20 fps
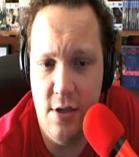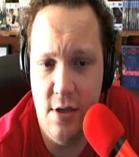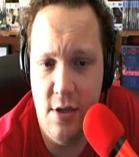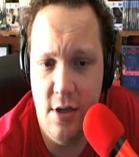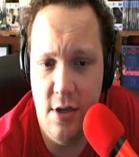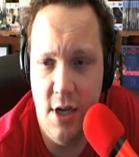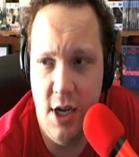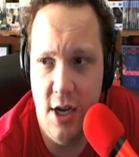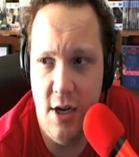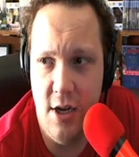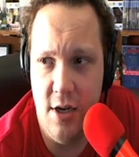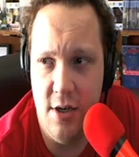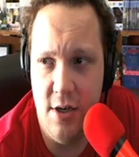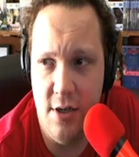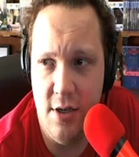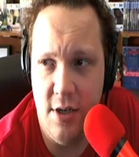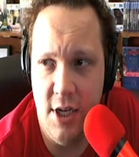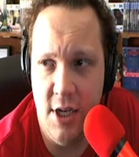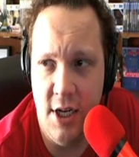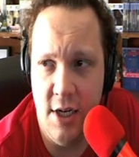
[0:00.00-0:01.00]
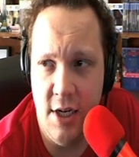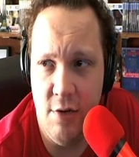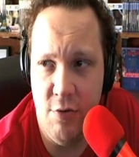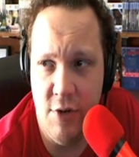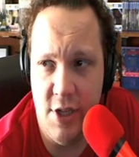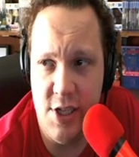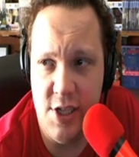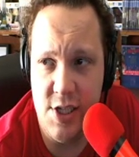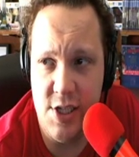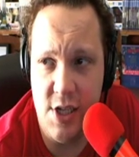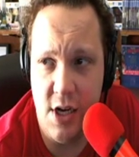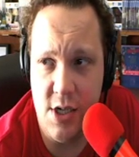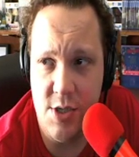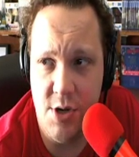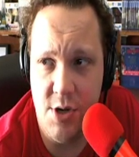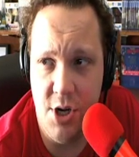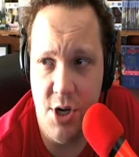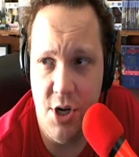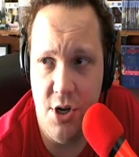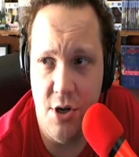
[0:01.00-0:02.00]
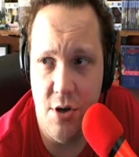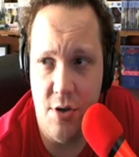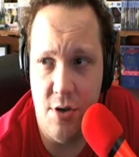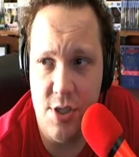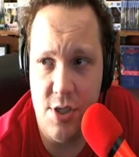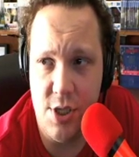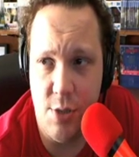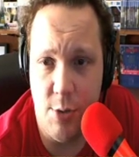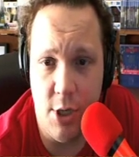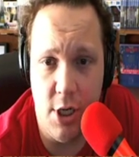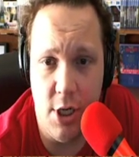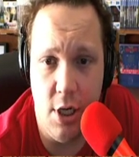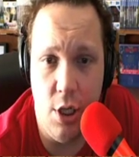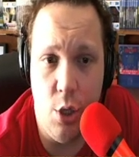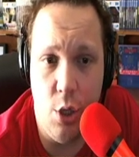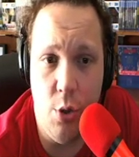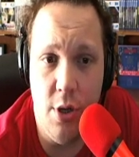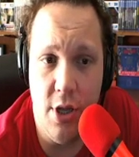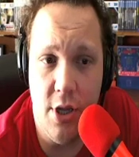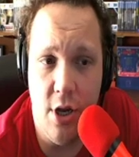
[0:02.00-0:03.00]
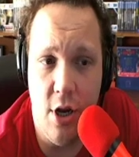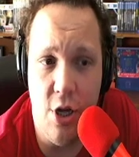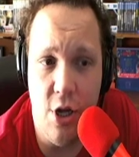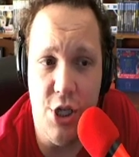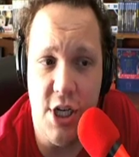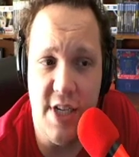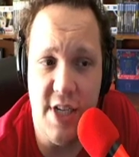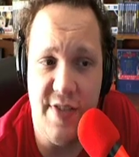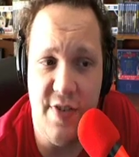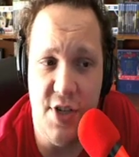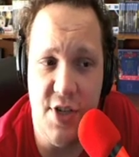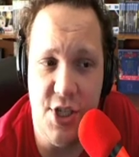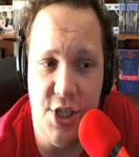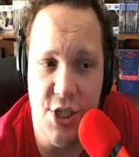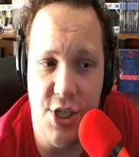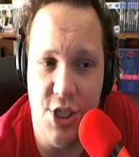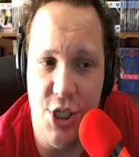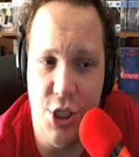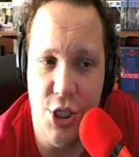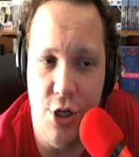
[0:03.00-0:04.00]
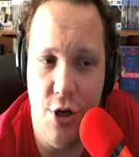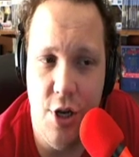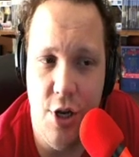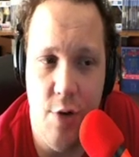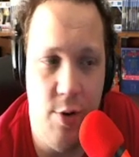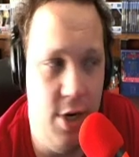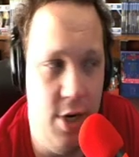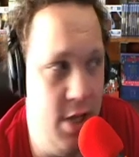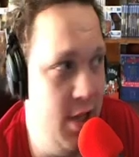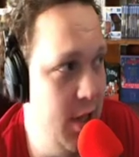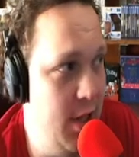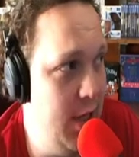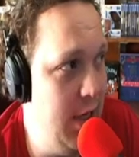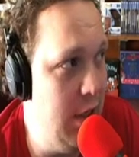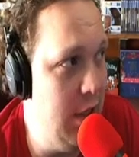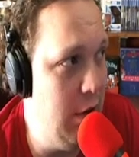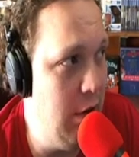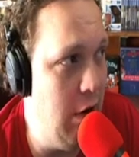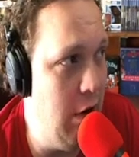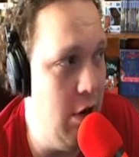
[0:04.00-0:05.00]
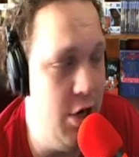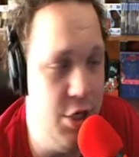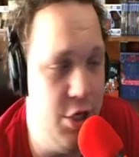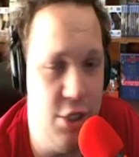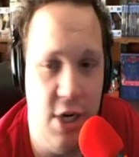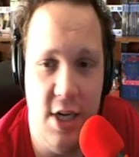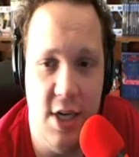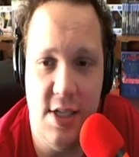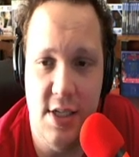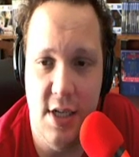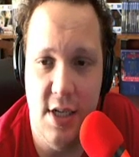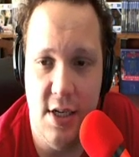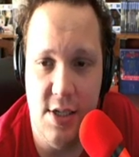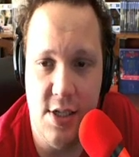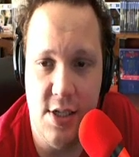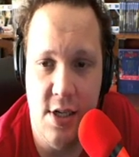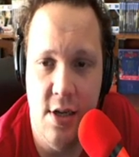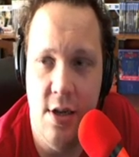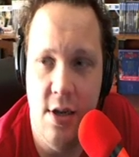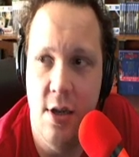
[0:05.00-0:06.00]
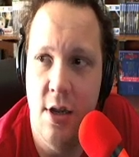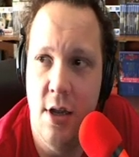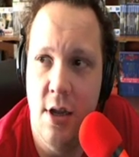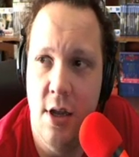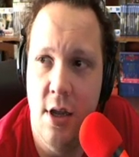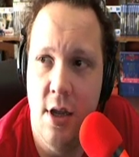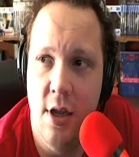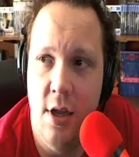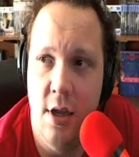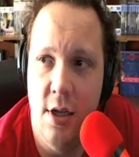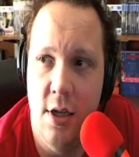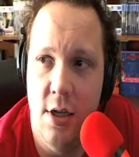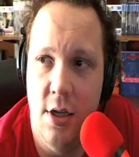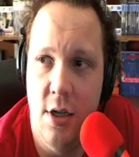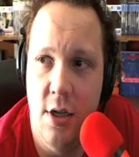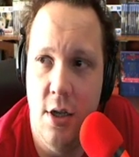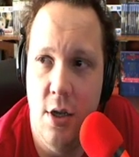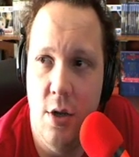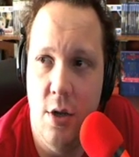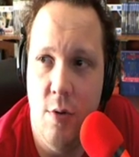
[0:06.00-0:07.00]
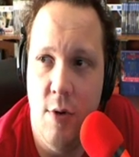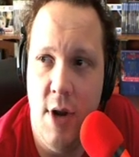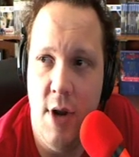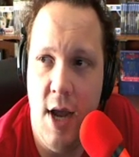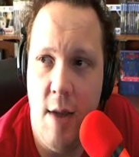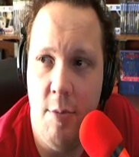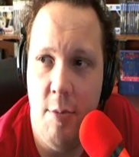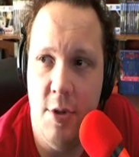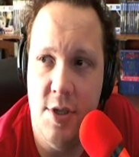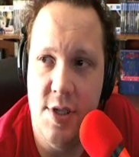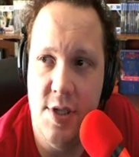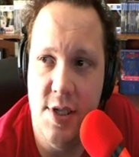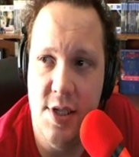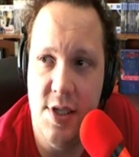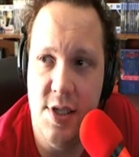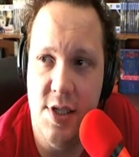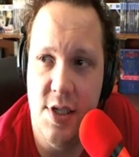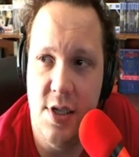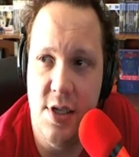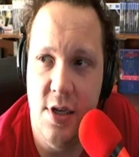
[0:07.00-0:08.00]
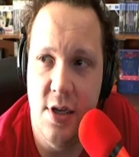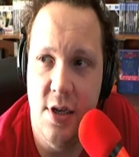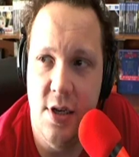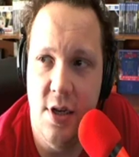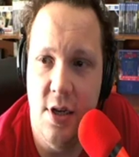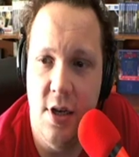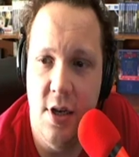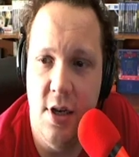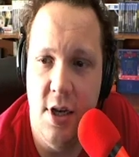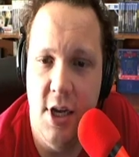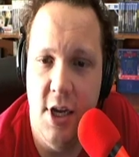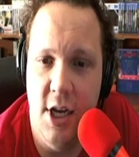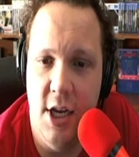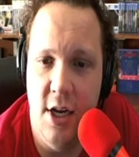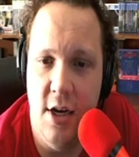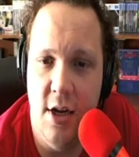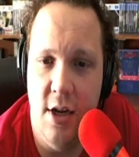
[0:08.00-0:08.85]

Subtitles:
and it really sucks when you do. So we're going to lower the contrast first just to show you what little contrast does. What happens is it